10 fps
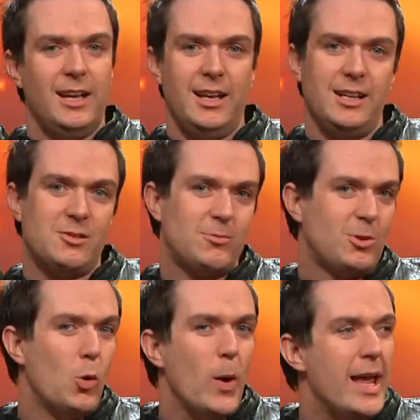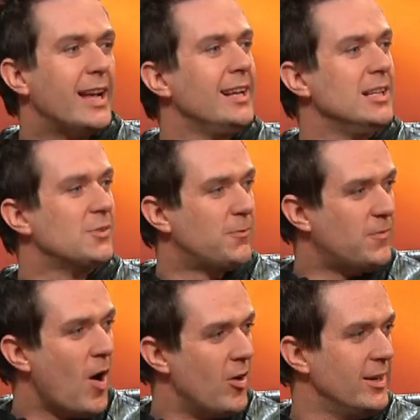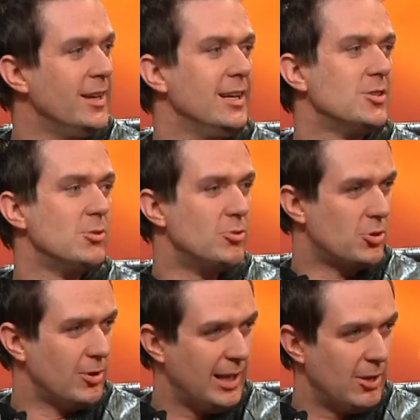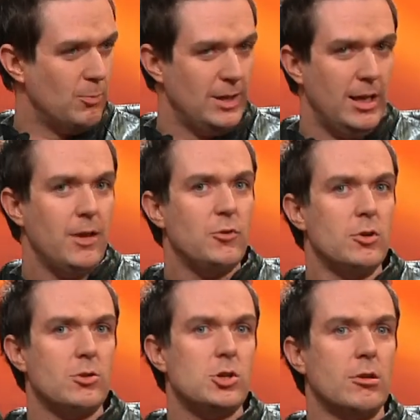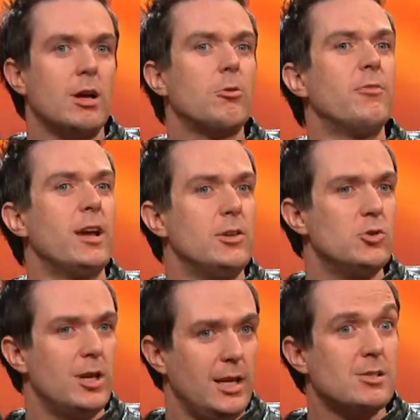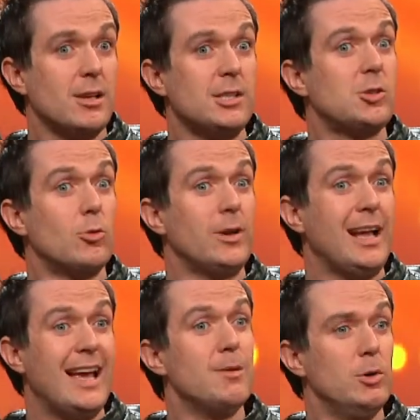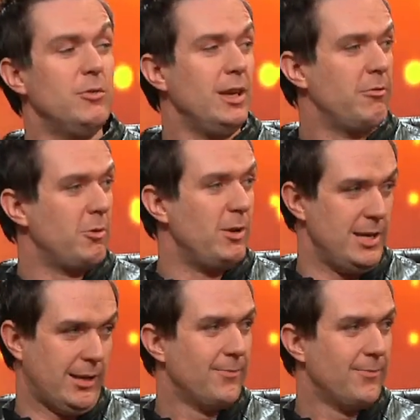it's quick and it's fun and it's you just sort of get on with it. If you're doing a show like Revenge, it's like scoring a movie every week.